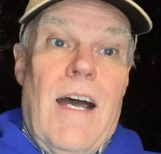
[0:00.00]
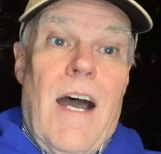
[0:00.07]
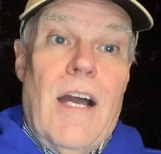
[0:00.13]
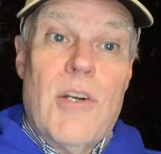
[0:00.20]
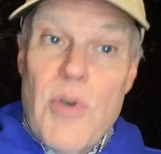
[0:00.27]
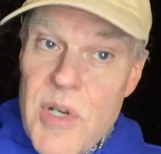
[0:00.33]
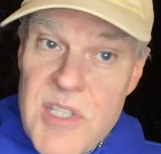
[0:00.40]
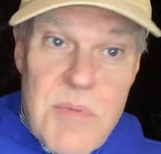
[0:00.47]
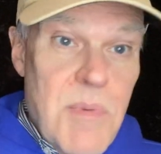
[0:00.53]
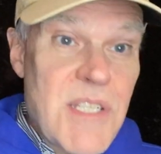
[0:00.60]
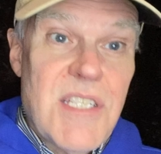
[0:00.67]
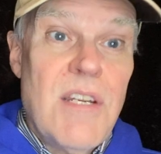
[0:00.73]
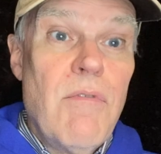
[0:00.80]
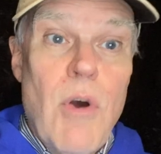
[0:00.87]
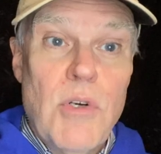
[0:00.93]
a Christmas
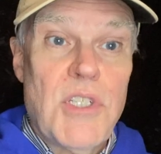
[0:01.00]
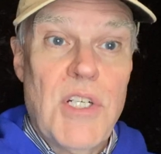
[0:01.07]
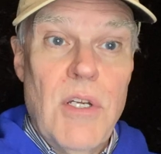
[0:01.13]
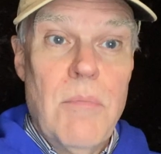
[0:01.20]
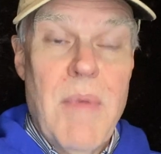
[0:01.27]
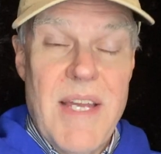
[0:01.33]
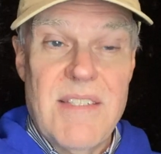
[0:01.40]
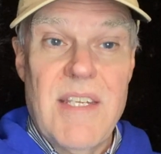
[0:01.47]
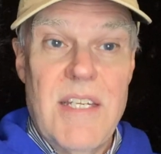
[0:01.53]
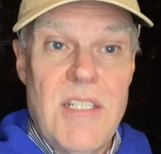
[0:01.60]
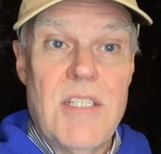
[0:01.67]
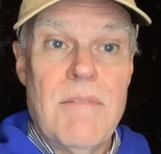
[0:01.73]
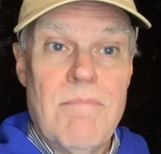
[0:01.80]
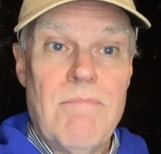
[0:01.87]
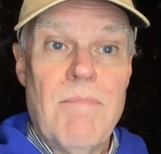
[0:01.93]
devotional
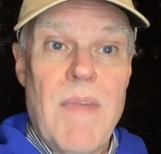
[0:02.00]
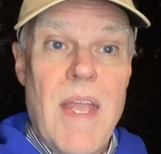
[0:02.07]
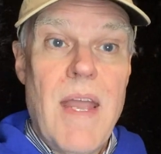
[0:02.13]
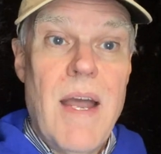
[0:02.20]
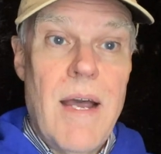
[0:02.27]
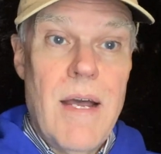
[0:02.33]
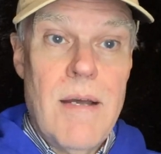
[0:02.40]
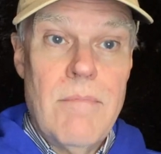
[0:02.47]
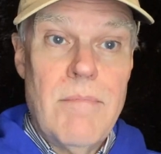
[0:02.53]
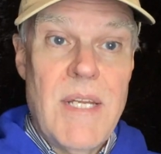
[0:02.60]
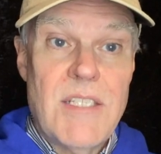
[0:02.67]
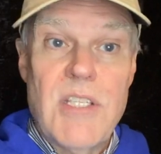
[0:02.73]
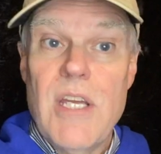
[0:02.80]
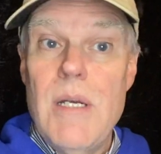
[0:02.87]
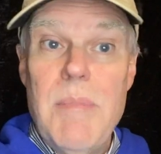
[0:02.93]
message um,
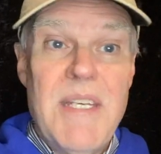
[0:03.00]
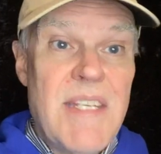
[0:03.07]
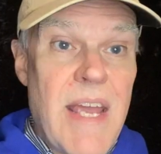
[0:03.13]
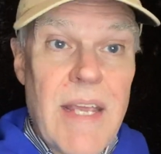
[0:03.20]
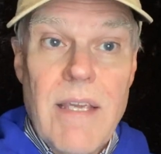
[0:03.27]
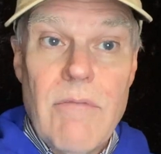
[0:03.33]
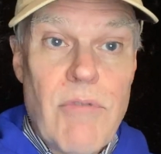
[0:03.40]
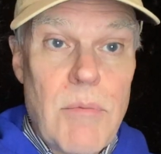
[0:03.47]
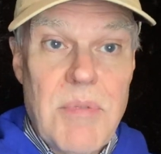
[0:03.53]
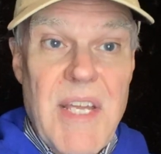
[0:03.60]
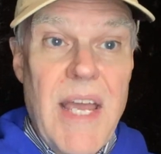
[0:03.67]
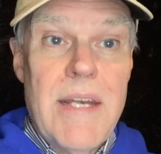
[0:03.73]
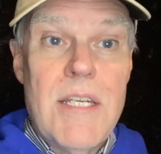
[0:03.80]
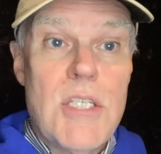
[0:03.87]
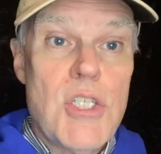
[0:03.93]
it's going to be taken from
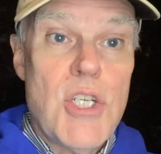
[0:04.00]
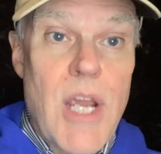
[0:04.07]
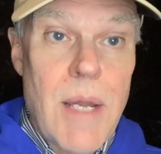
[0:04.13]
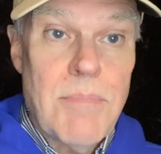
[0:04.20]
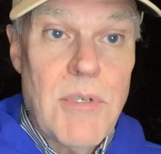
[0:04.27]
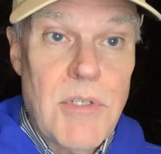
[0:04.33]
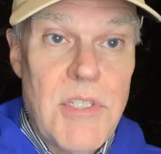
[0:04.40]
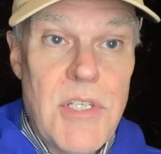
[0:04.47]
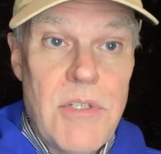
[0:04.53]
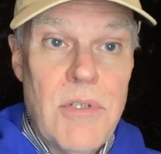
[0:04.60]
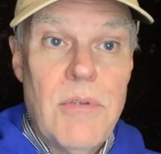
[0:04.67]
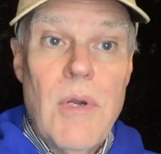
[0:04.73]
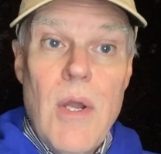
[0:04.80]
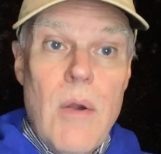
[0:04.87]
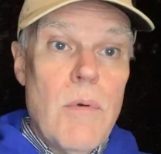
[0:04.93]
Titus chapter
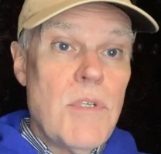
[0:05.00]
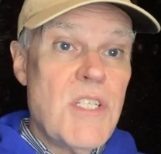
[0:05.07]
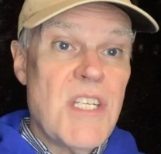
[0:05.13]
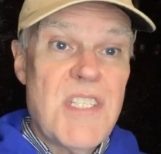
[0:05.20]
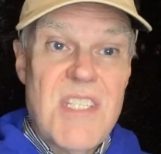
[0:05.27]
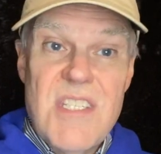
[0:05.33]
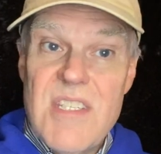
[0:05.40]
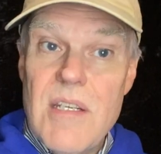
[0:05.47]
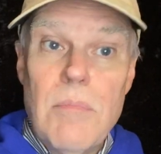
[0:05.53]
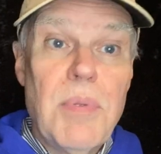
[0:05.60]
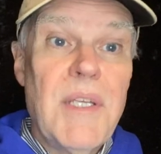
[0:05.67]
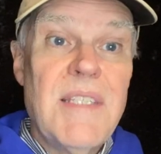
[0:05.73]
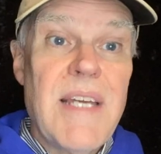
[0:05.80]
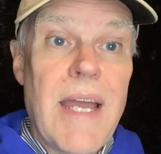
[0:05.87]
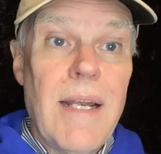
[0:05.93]
2, just
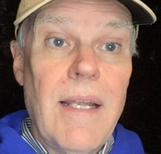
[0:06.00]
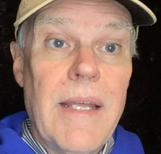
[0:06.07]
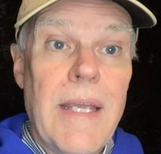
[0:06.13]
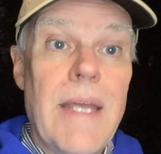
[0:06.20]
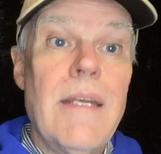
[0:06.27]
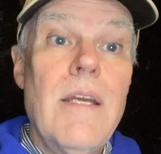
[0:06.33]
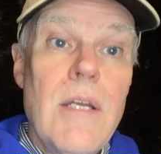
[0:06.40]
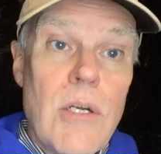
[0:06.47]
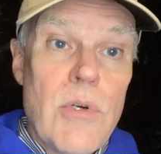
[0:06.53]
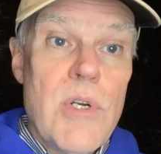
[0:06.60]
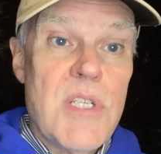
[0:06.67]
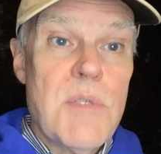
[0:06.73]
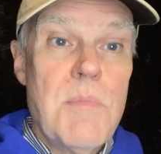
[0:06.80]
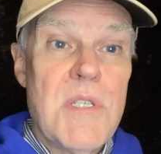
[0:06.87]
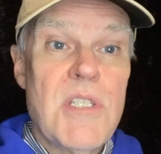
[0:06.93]
simply titling it
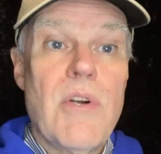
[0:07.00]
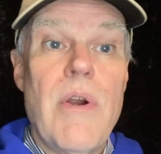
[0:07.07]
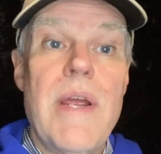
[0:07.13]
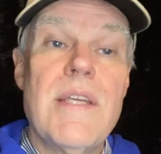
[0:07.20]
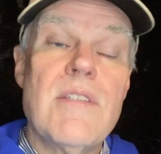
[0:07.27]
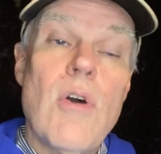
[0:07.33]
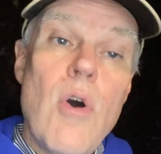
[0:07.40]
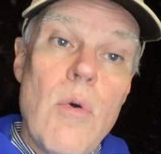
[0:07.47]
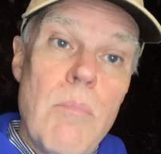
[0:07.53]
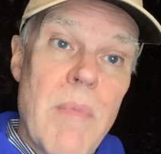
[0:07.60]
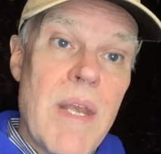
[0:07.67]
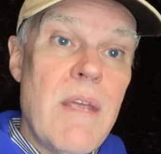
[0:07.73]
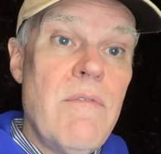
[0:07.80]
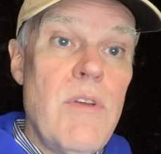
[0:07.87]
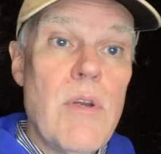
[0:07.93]
Christmas Grace. Hope
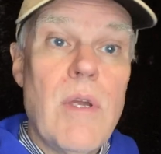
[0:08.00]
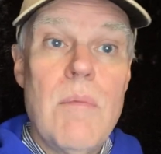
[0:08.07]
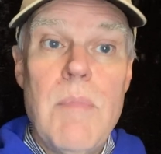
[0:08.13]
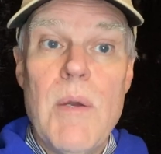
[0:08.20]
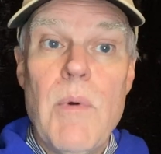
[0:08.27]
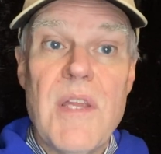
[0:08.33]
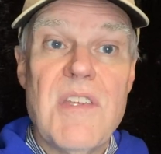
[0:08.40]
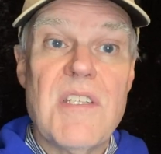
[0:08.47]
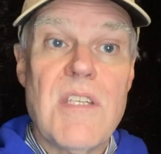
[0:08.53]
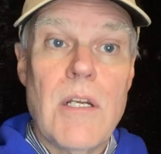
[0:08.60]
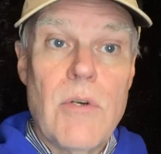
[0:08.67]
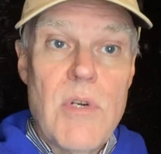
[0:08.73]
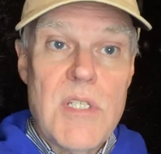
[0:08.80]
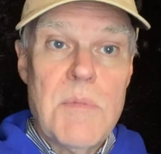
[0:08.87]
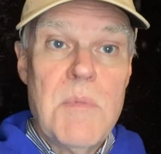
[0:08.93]
many of you can be with us on
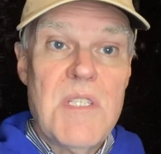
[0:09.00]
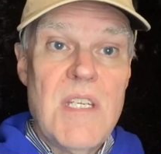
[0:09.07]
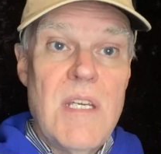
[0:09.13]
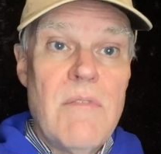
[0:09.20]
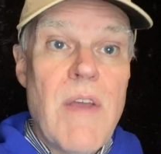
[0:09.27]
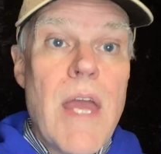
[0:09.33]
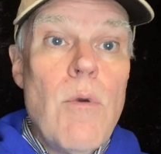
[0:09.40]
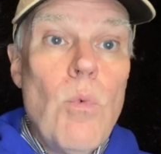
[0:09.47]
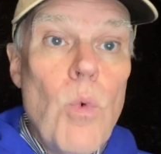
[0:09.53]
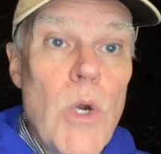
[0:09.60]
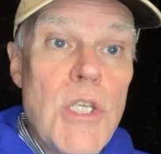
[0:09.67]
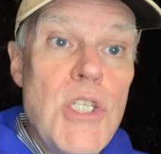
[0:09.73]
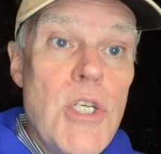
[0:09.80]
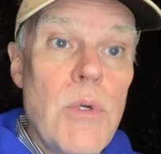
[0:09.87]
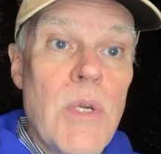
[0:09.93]
Christmas Eve. And
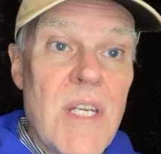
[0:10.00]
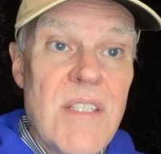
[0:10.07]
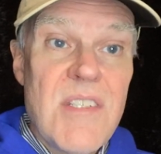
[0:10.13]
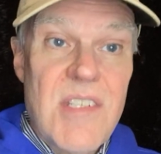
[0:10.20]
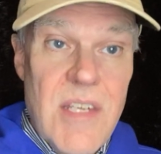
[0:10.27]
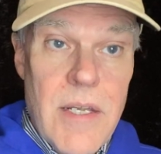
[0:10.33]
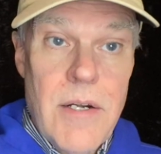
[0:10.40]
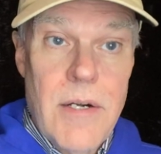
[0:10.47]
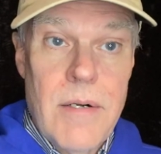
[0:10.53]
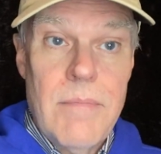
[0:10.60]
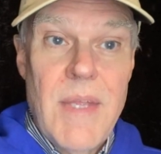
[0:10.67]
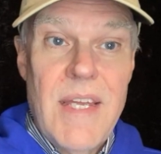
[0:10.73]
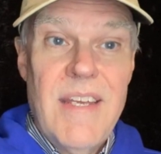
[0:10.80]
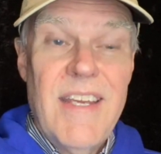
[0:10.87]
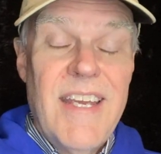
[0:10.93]
would you consider
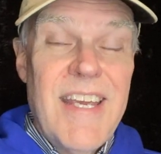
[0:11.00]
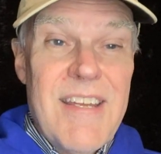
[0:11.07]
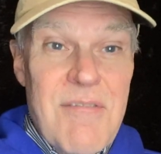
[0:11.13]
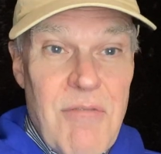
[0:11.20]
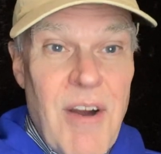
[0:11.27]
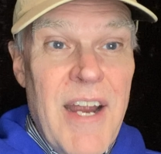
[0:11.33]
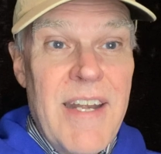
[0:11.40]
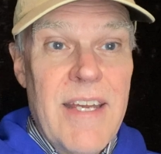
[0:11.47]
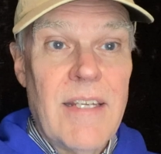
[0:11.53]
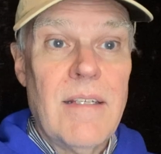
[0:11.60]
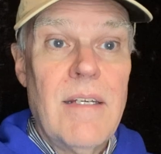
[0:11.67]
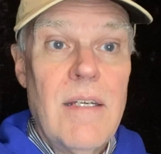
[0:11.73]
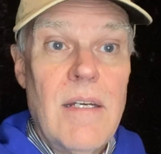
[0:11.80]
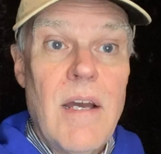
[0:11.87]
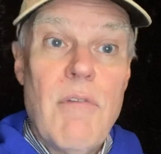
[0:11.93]

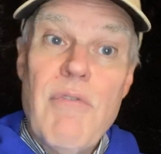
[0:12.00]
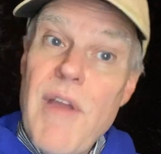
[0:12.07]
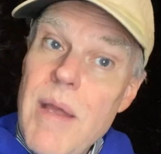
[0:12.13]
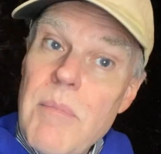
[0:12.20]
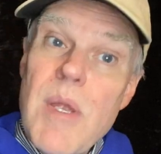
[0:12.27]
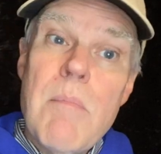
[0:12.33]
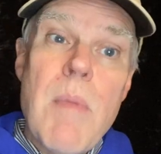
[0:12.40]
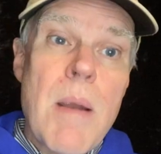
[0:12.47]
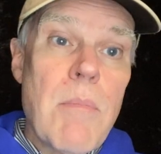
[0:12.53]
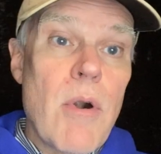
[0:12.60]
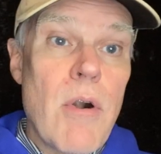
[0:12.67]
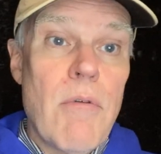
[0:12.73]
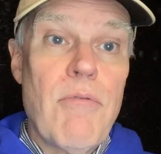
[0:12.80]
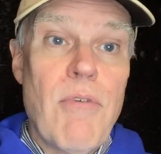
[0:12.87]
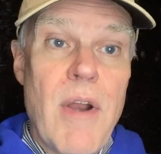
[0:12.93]
inviting a family
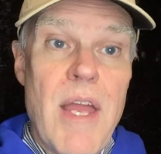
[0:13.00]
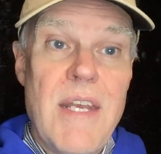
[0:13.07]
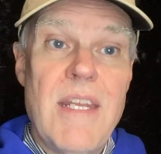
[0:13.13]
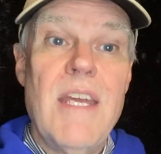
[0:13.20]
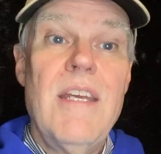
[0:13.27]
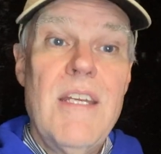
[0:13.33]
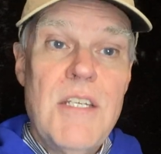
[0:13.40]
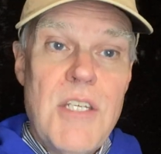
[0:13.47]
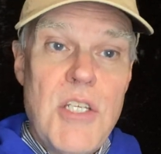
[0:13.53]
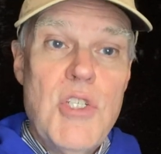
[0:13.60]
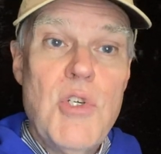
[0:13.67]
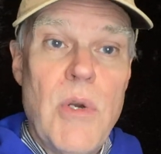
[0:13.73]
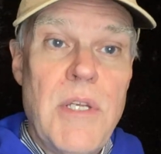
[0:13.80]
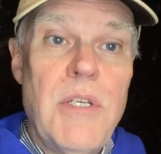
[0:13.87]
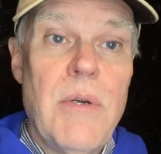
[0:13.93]
member or friend to
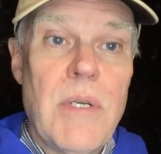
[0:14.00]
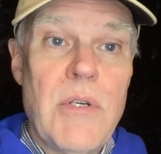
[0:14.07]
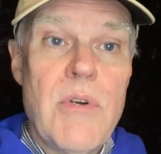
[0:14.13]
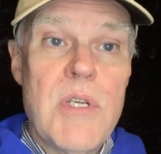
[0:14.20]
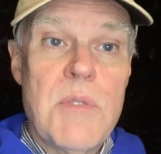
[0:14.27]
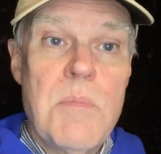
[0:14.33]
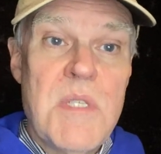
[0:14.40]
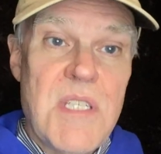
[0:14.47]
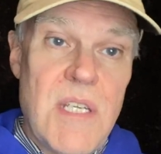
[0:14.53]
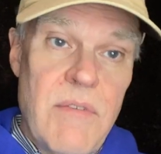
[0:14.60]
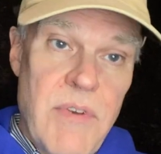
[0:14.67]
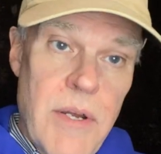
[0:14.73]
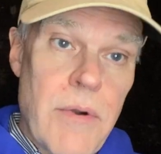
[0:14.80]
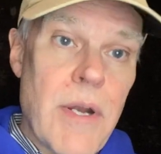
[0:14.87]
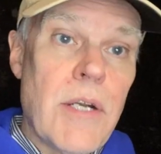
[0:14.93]
join you on Christmas
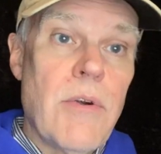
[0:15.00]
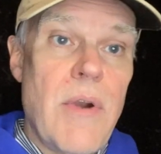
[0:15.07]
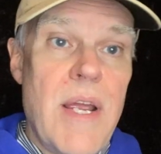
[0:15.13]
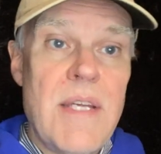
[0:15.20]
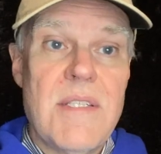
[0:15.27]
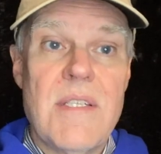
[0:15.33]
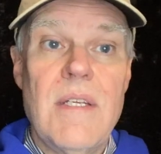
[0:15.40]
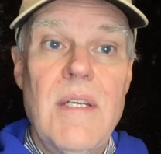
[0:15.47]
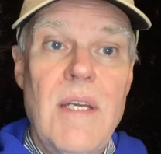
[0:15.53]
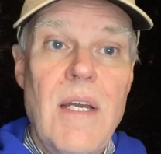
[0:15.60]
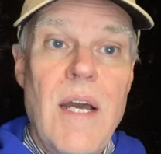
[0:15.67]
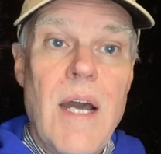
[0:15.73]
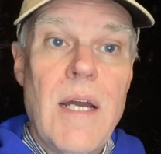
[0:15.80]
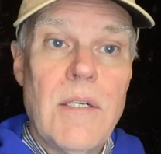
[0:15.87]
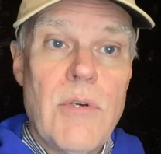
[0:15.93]
Eve here at Grace
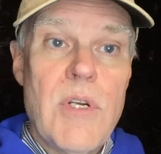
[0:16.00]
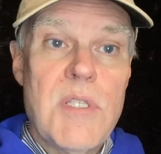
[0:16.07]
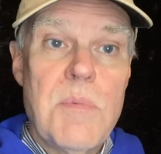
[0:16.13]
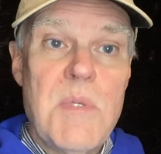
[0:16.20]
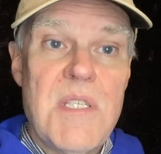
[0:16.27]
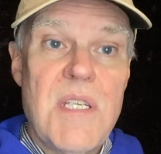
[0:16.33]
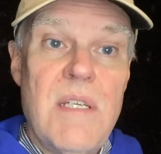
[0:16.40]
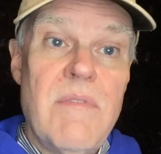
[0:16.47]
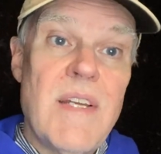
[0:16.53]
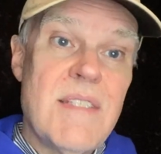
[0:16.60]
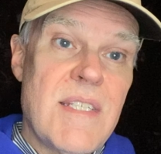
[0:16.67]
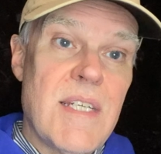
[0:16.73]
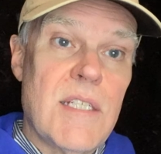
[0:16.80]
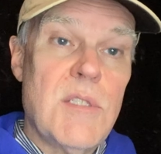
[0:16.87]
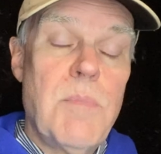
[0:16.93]
on Christmas Eve at
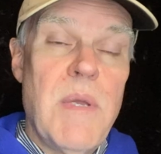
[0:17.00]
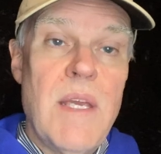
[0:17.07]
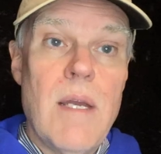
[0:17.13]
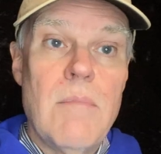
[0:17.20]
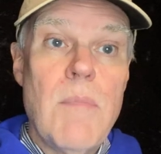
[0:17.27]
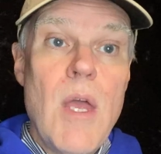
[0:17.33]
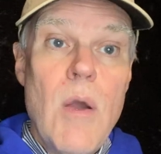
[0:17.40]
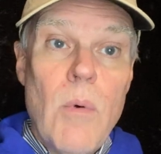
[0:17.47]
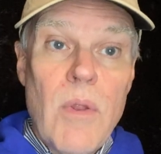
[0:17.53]
6 p.m.